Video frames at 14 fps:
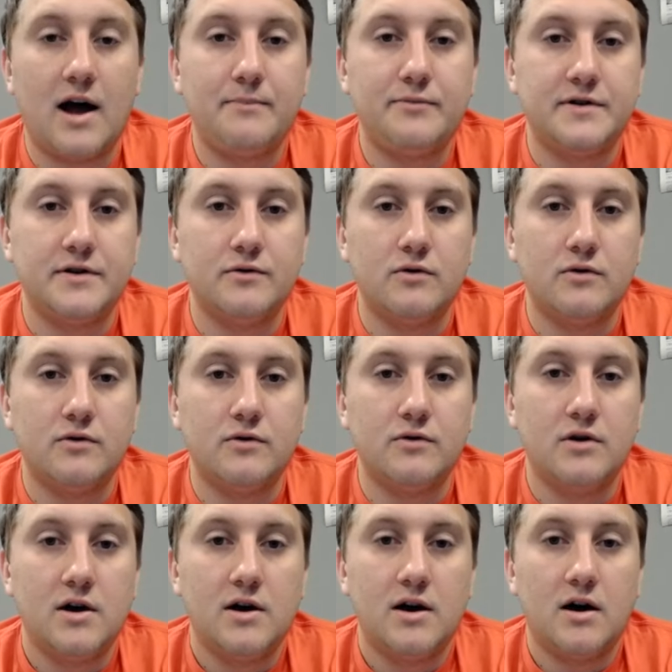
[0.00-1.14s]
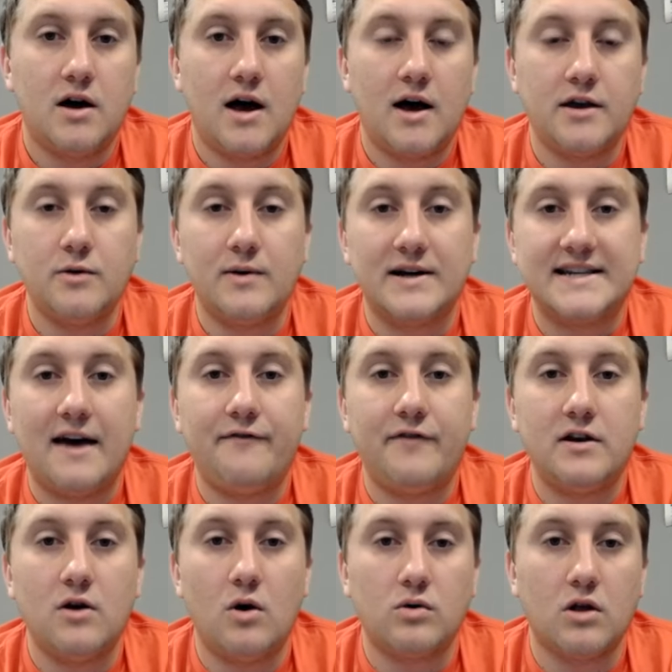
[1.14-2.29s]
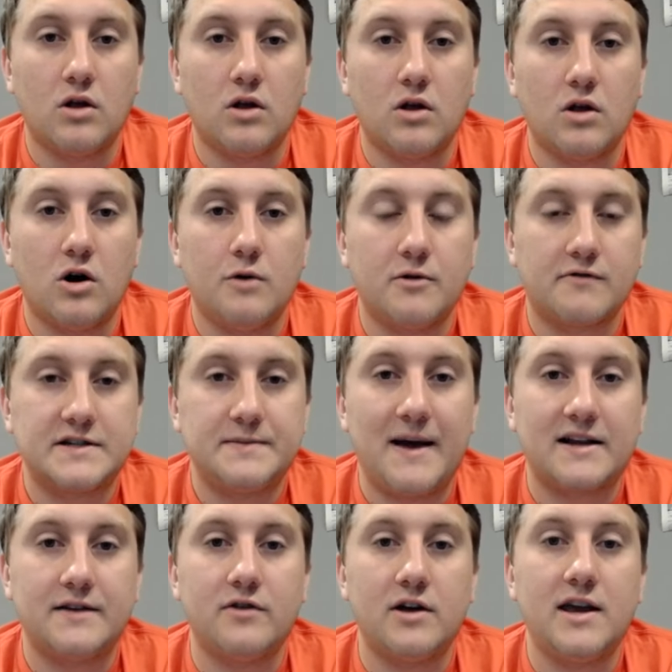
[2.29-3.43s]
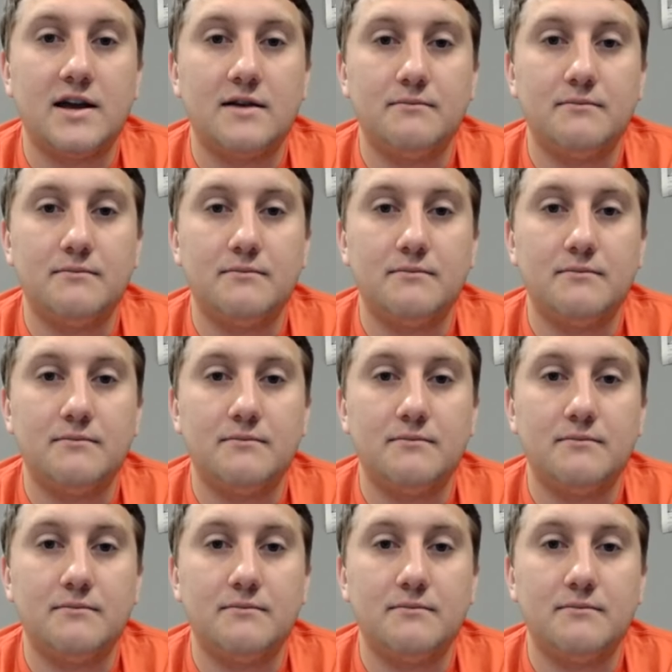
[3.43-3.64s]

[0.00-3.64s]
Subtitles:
up to USF and Oklahoma respectively,